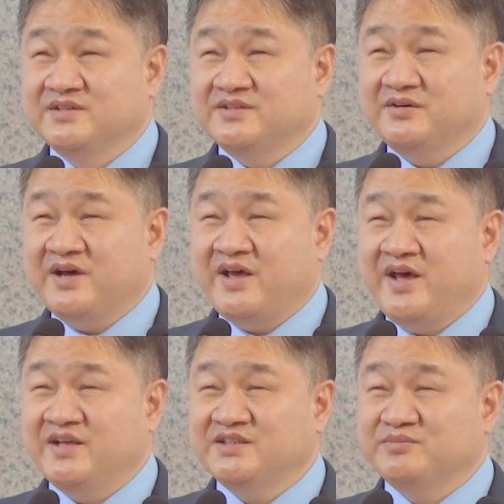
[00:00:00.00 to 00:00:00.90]
So I
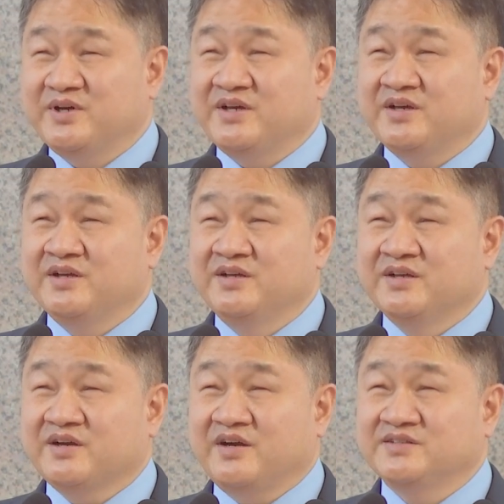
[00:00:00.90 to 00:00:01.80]
asked my
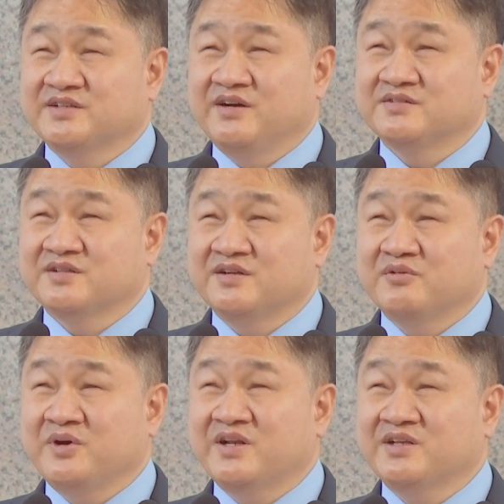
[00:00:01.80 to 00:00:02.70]
guidance counselor,
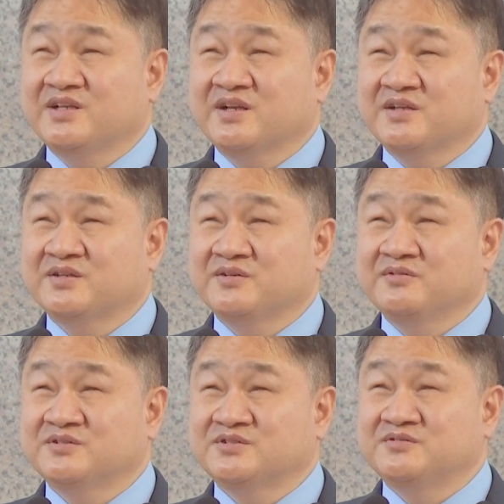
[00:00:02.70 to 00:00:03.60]
what
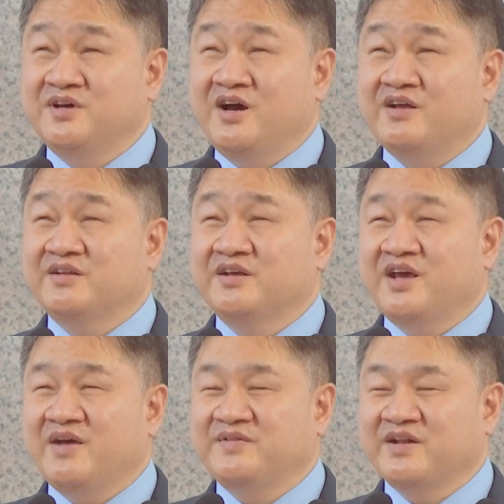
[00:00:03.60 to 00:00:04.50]
schools do not
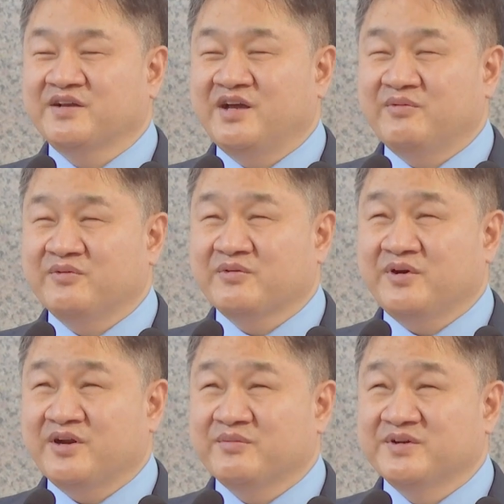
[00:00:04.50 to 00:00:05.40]
have that kind of
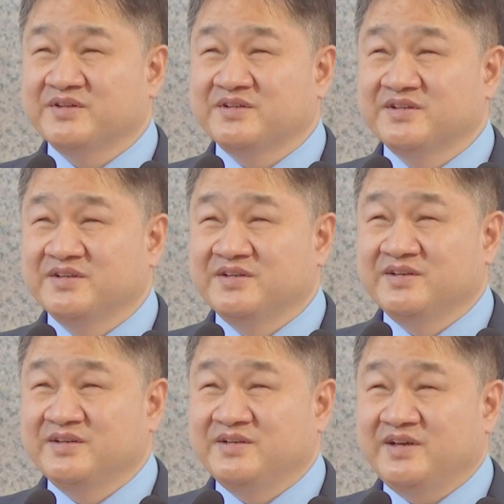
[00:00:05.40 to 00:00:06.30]
requirements?
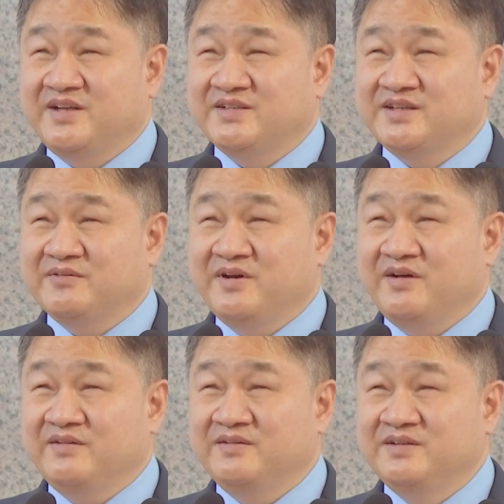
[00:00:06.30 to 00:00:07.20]
And he said, well,
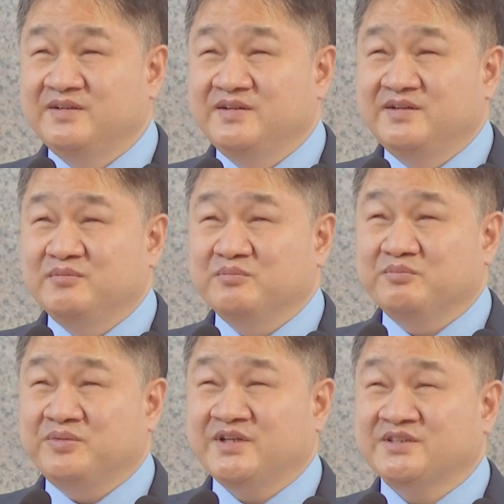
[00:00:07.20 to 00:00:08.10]

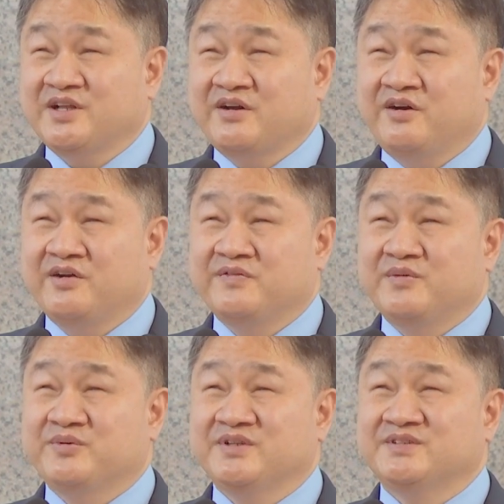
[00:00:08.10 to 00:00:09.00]
places like Harvard,
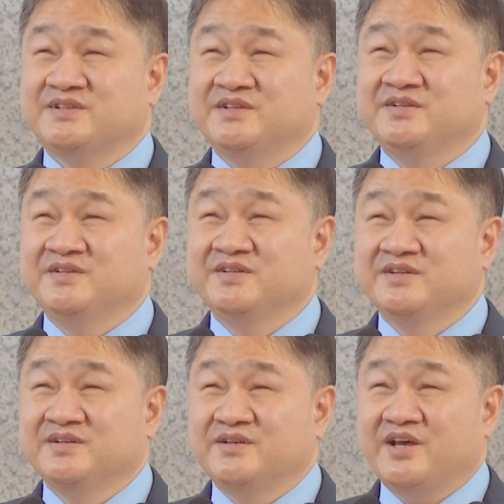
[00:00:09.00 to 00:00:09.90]
Princeton,
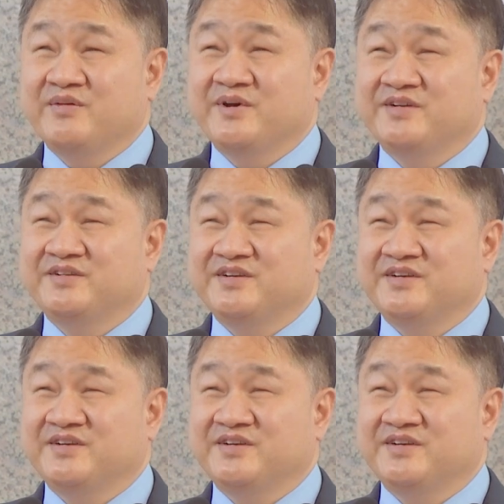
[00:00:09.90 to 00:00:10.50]
MIT,